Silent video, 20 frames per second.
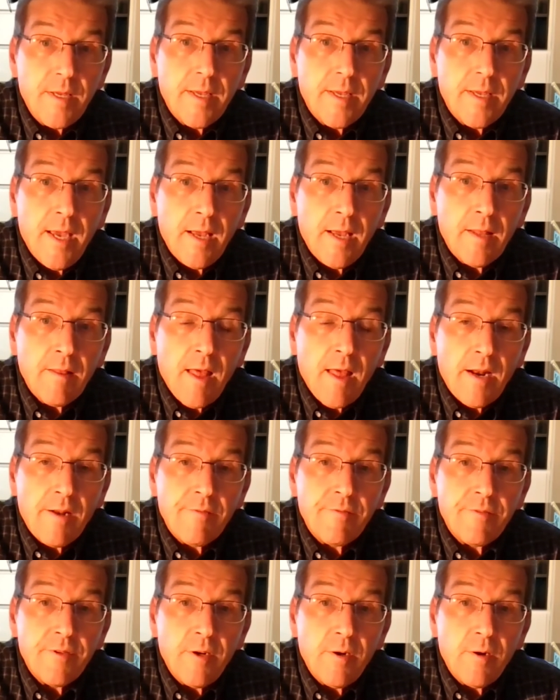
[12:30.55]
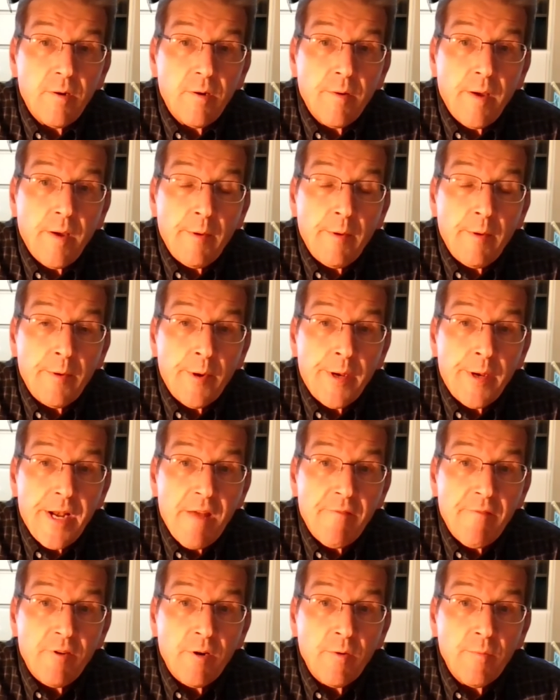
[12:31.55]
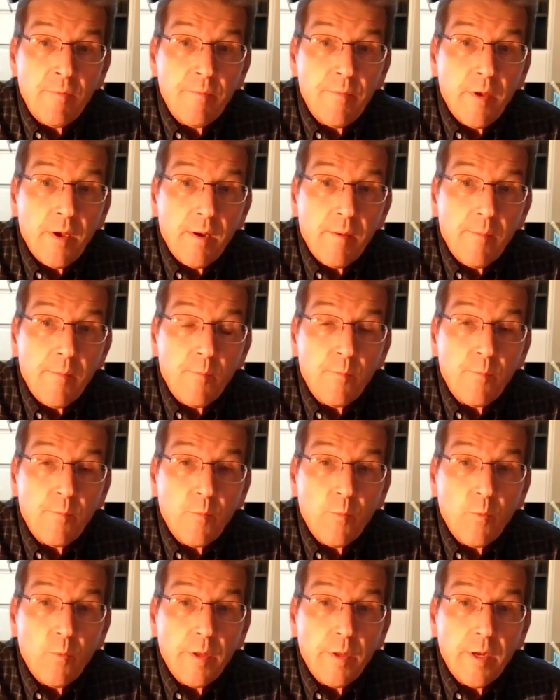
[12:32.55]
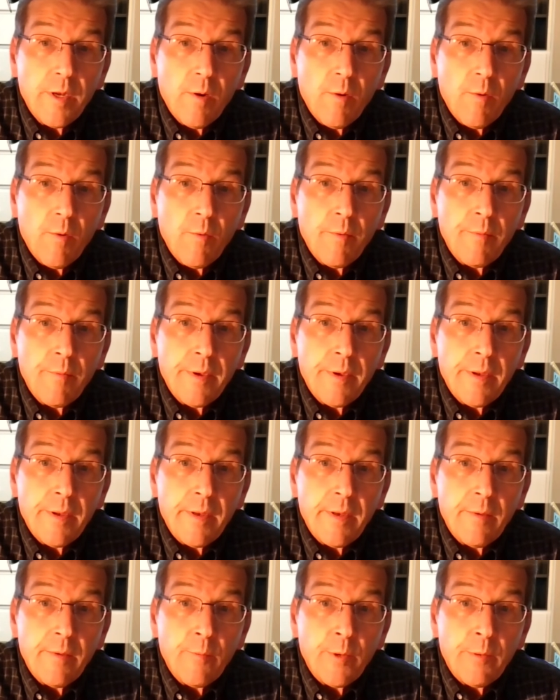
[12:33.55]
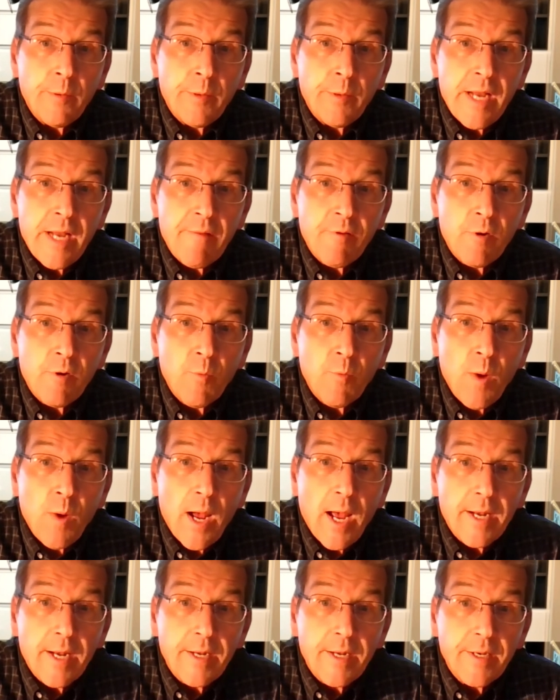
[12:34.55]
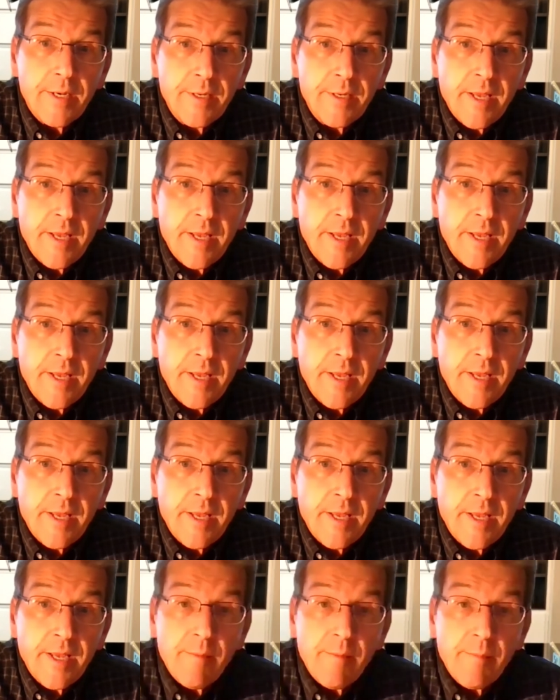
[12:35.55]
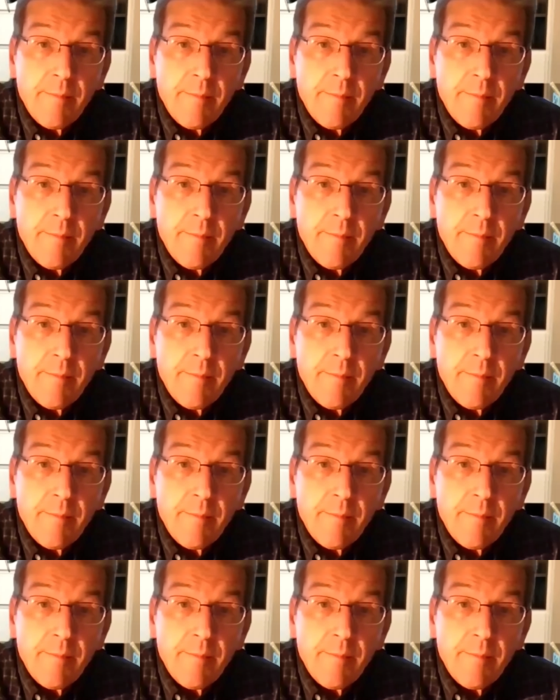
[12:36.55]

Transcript: Yeah, a lot of, we would never, we would never want to have a pandemic.